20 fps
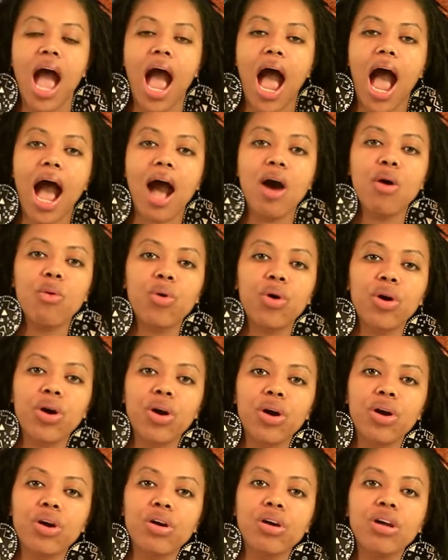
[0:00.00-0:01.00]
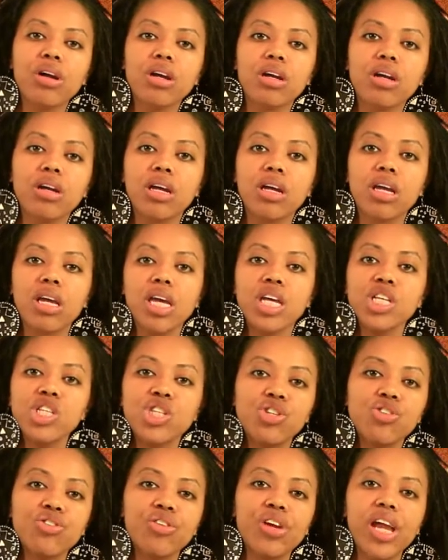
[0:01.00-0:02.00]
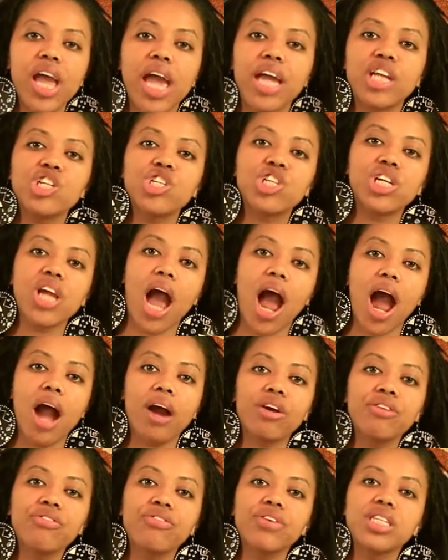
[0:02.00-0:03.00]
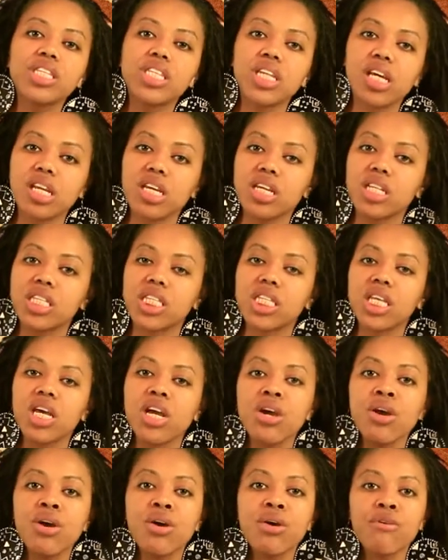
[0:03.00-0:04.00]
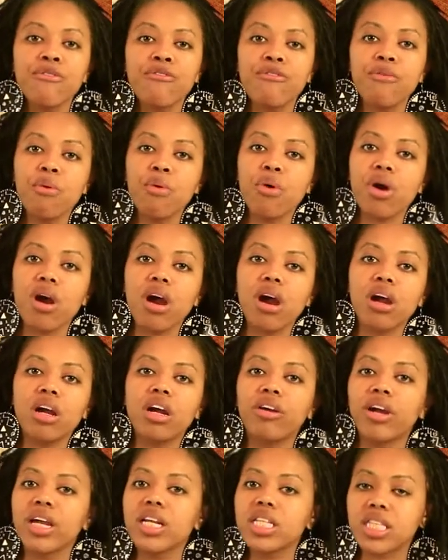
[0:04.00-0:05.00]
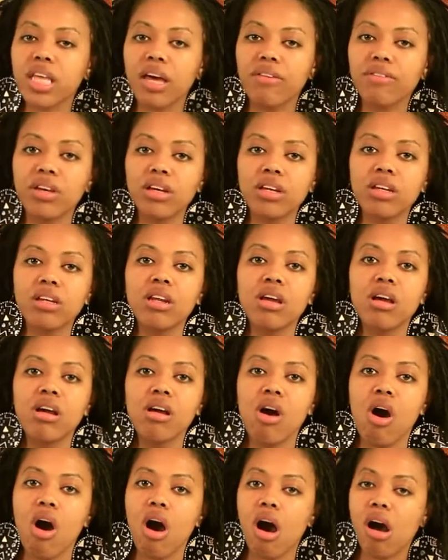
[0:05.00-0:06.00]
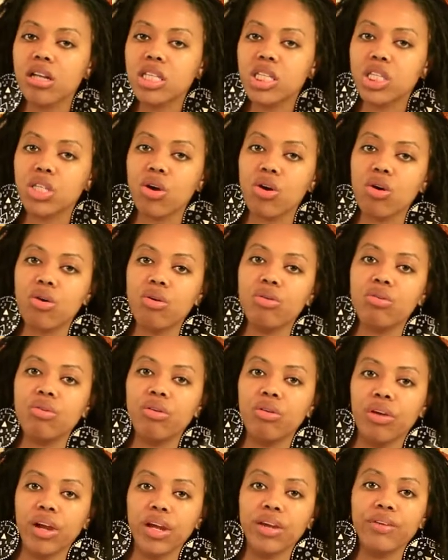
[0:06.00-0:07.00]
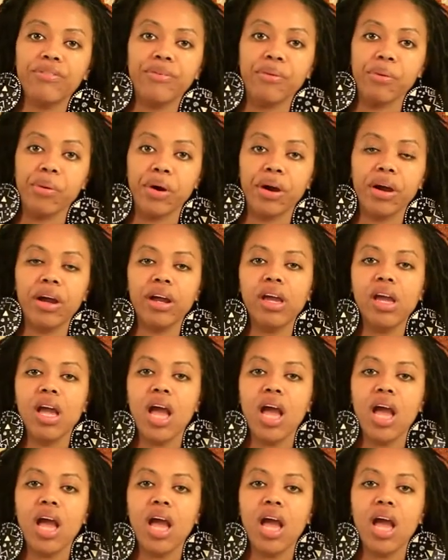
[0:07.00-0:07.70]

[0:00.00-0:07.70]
our history and geography studies for grade 7 also grade 4.